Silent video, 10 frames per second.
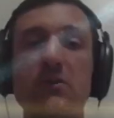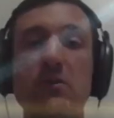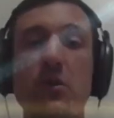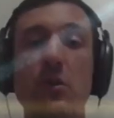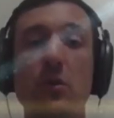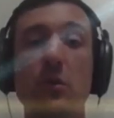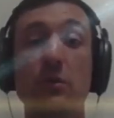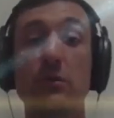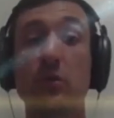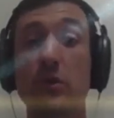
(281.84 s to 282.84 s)

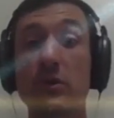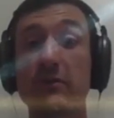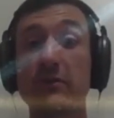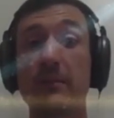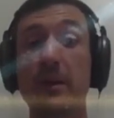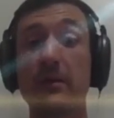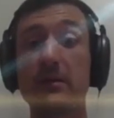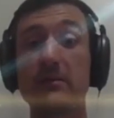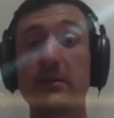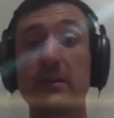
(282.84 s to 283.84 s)
So to cross fire
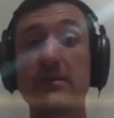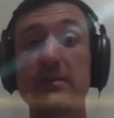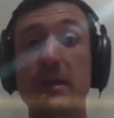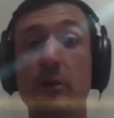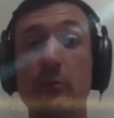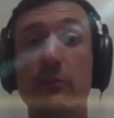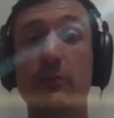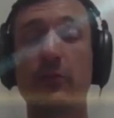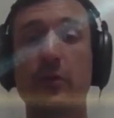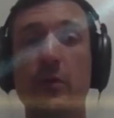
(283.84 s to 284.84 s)
barriers, it needs help
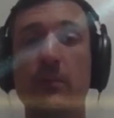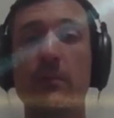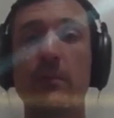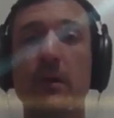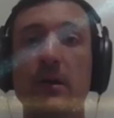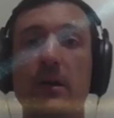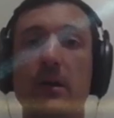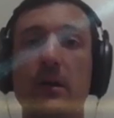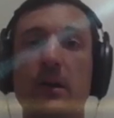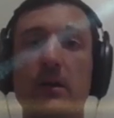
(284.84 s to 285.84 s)
from
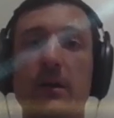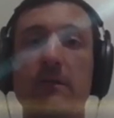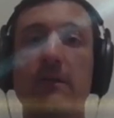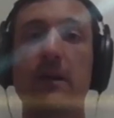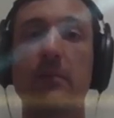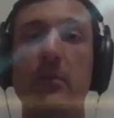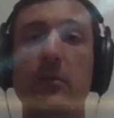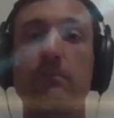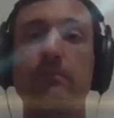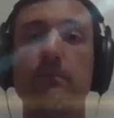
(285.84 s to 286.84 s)
the fireball.